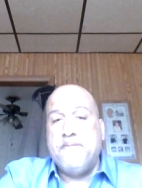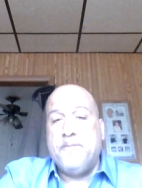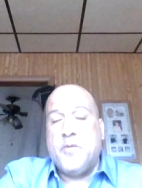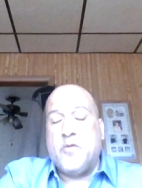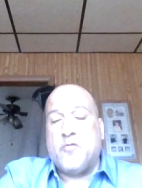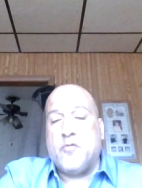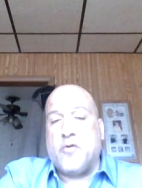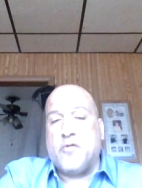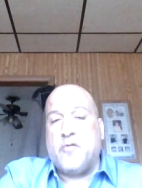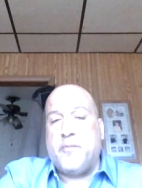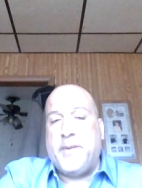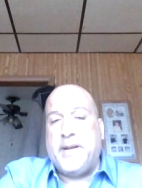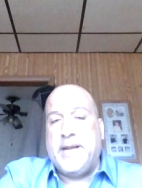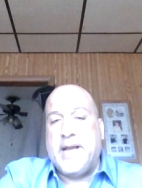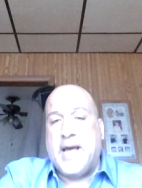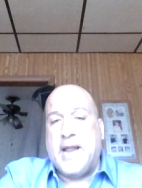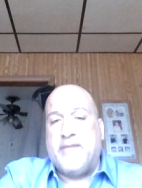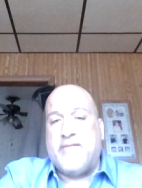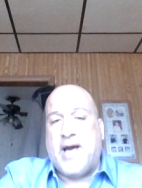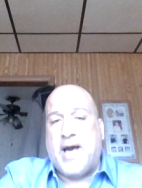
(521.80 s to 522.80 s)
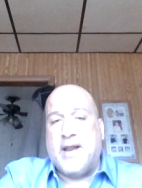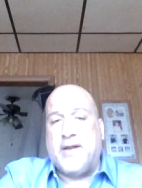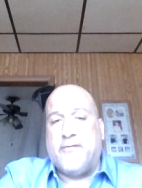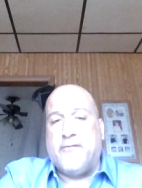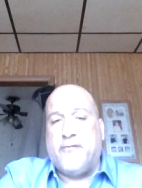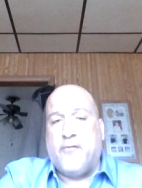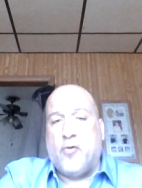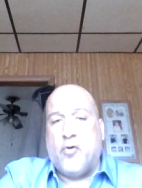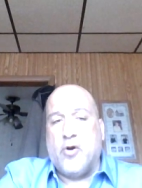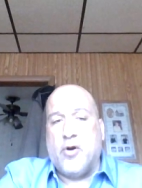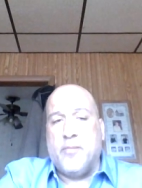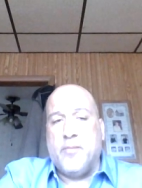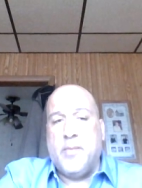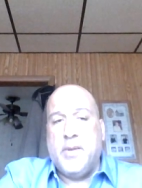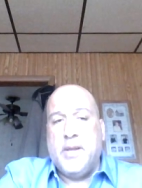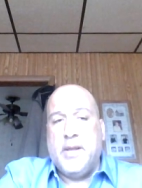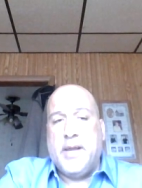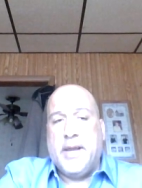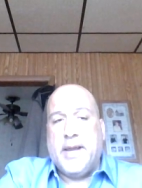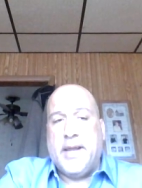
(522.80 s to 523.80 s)
This horse has been kind of out of
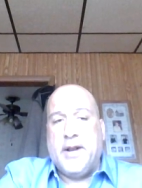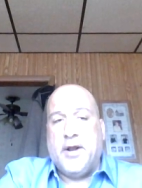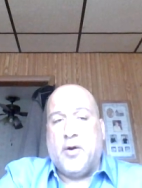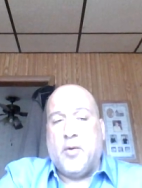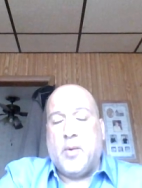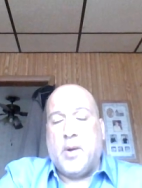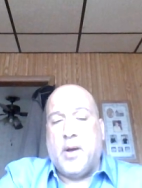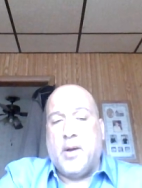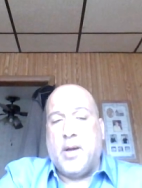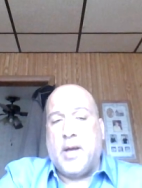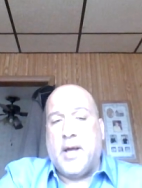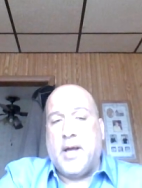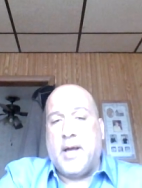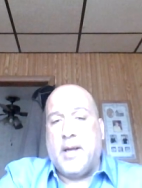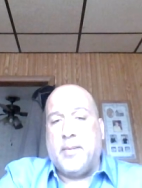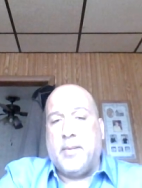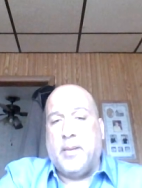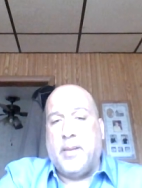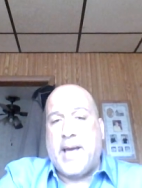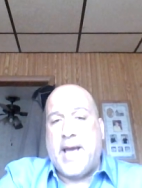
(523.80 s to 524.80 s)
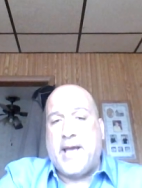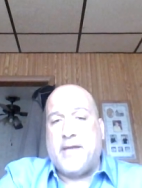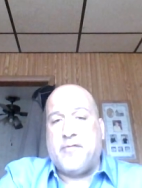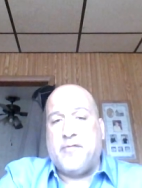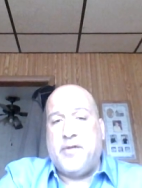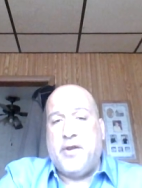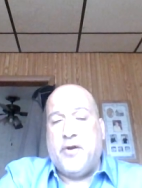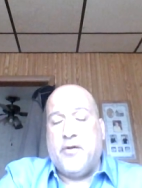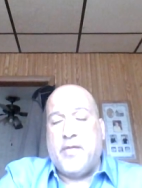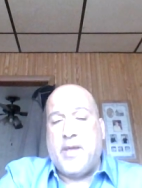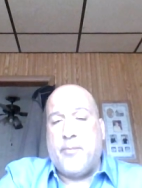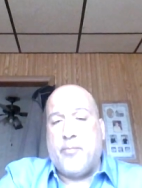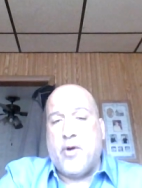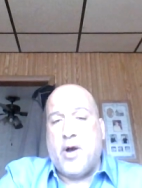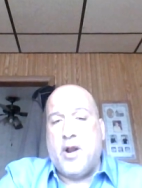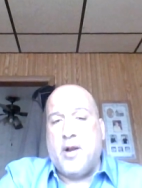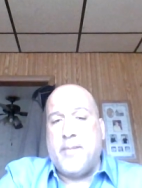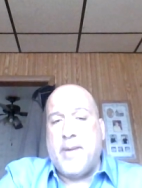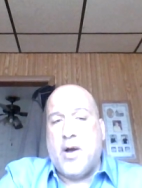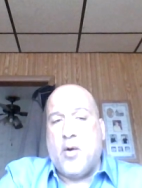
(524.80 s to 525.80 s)
form, last year. They
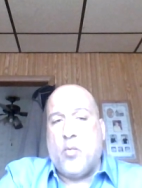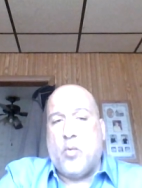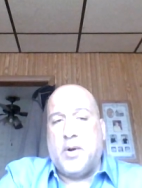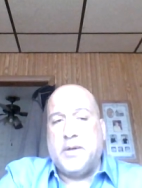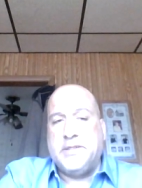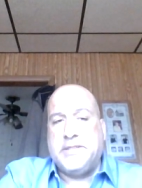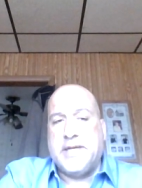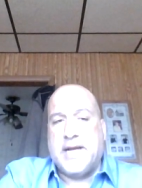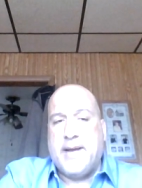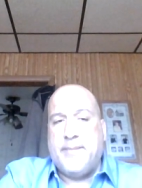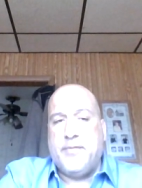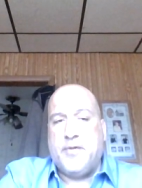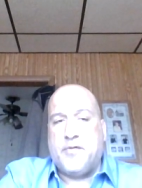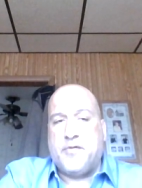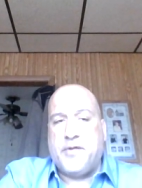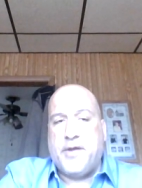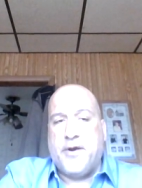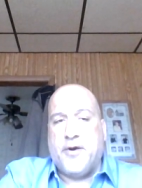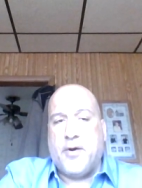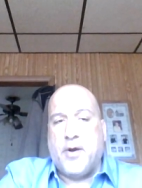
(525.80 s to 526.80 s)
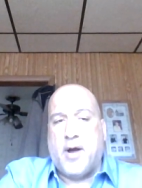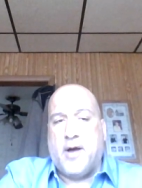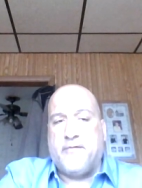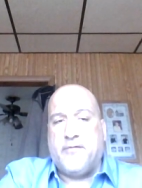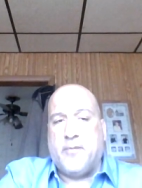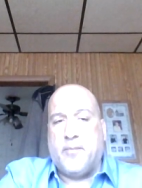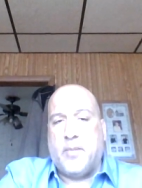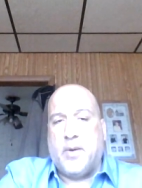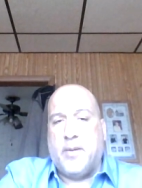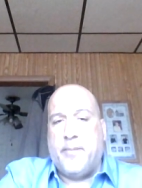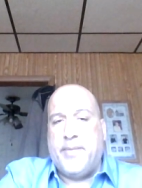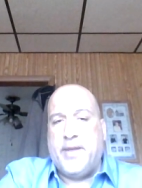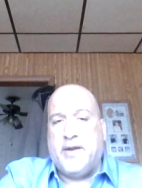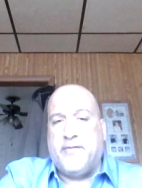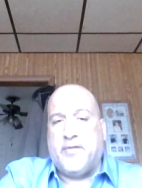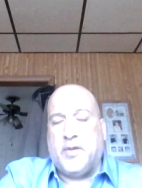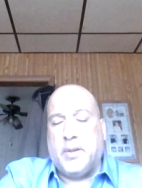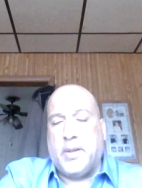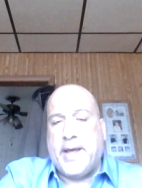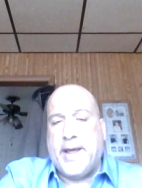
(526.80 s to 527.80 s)
brought him out one time this year off a bit
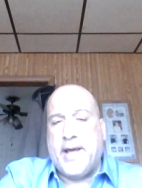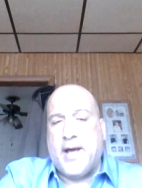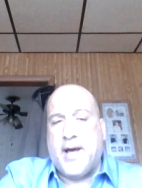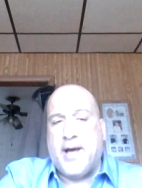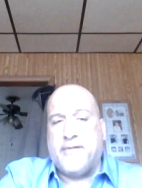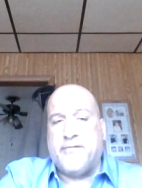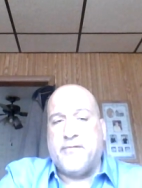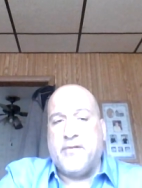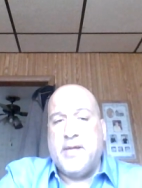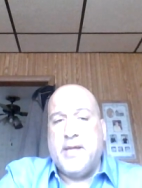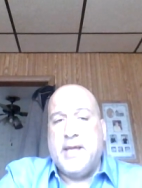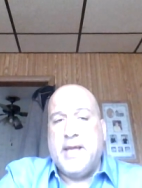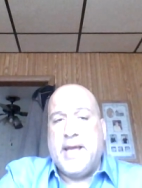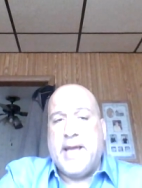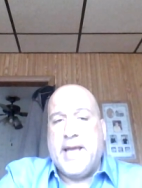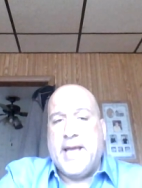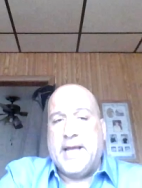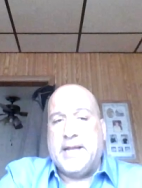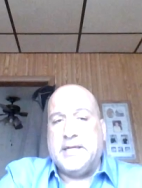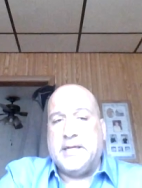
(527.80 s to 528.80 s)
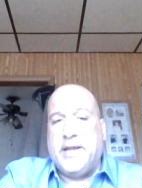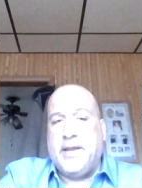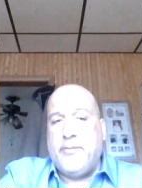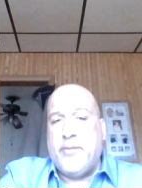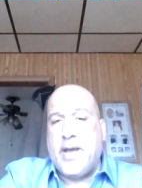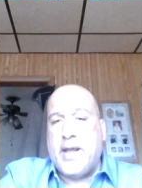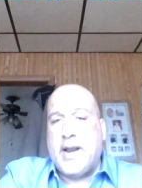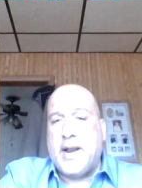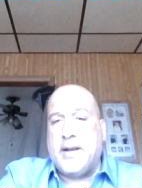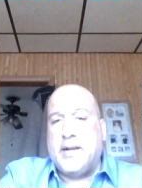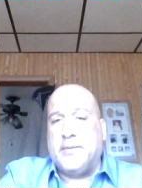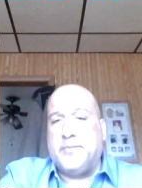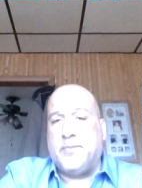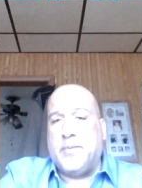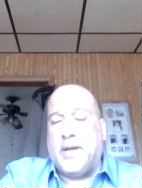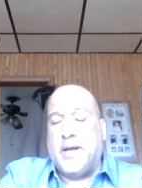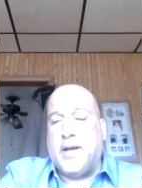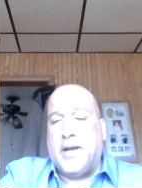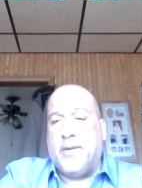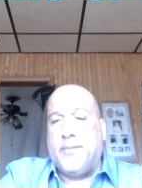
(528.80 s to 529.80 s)
of a layoff, and he ran on
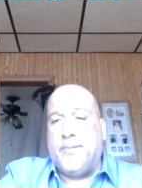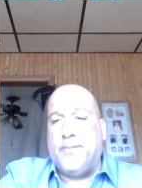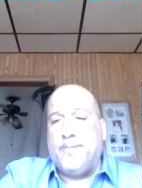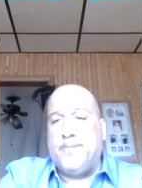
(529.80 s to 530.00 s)
a